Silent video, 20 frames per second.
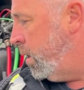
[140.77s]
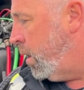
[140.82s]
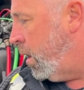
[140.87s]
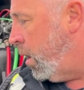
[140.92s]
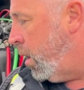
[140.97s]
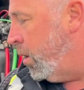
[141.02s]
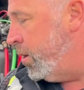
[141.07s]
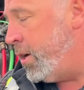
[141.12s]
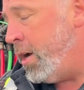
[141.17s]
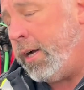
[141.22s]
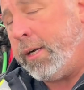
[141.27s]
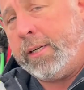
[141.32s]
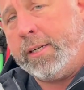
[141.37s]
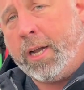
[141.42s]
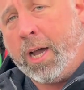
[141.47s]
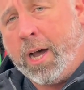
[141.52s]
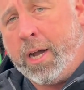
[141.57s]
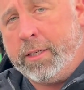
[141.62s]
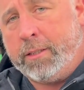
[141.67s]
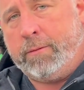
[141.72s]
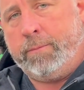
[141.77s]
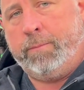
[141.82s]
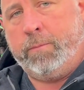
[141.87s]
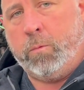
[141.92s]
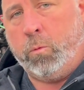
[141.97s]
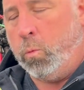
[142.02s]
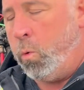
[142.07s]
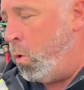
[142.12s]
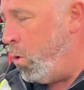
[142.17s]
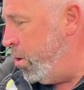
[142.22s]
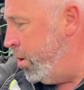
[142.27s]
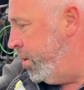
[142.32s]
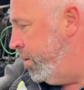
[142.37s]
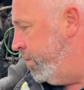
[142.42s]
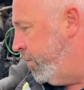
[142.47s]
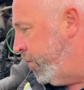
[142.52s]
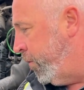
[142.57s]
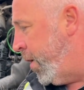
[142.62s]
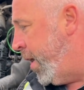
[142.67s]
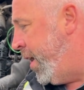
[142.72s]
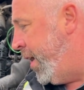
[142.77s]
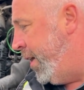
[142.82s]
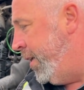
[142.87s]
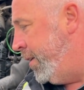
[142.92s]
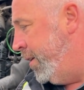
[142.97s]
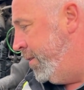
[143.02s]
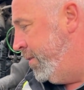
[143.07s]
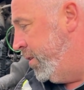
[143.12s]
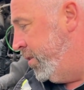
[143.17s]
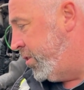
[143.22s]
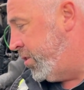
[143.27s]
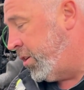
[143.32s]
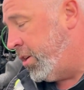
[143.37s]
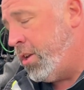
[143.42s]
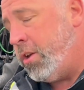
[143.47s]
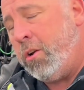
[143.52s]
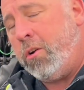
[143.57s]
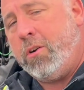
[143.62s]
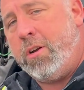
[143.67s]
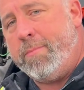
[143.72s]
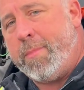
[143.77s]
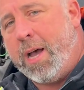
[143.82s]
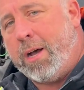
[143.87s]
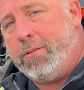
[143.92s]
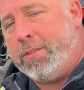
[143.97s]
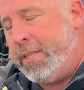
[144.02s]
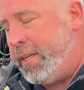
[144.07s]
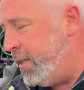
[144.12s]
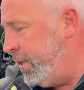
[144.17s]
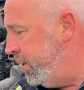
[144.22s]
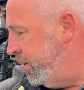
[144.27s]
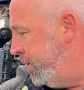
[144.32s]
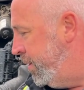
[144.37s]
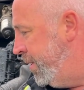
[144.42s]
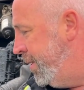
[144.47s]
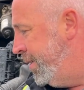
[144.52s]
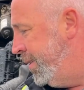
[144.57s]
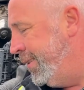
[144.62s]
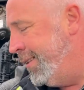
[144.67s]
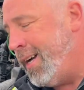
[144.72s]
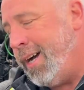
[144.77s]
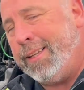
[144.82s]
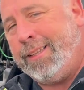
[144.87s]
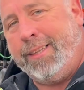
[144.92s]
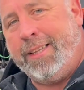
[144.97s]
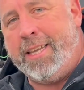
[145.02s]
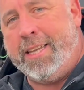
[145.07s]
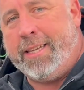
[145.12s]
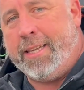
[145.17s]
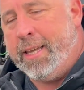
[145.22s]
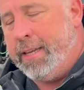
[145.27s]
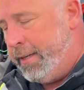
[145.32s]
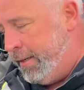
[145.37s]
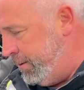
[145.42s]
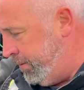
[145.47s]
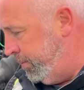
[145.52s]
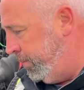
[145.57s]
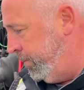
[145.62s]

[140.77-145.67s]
are not cut, worn, frayed, securely mounted, not leaking.